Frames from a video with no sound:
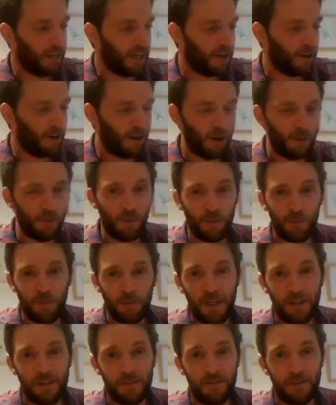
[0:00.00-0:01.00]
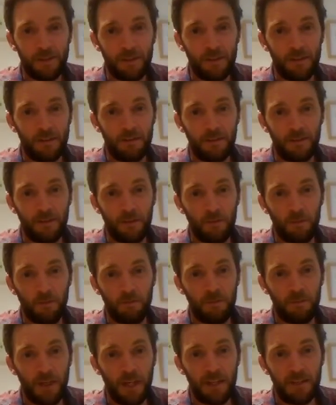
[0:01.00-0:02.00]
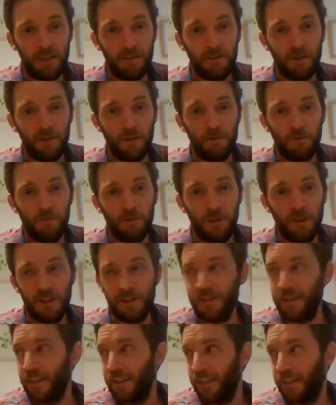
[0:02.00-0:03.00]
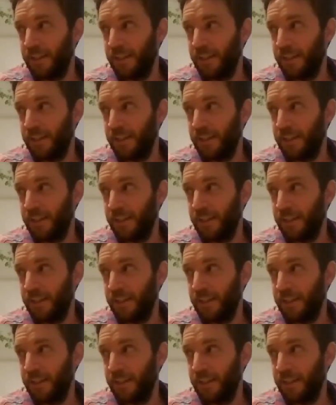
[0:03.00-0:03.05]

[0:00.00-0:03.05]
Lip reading: herbal medicine. Yeah, there's a good variety.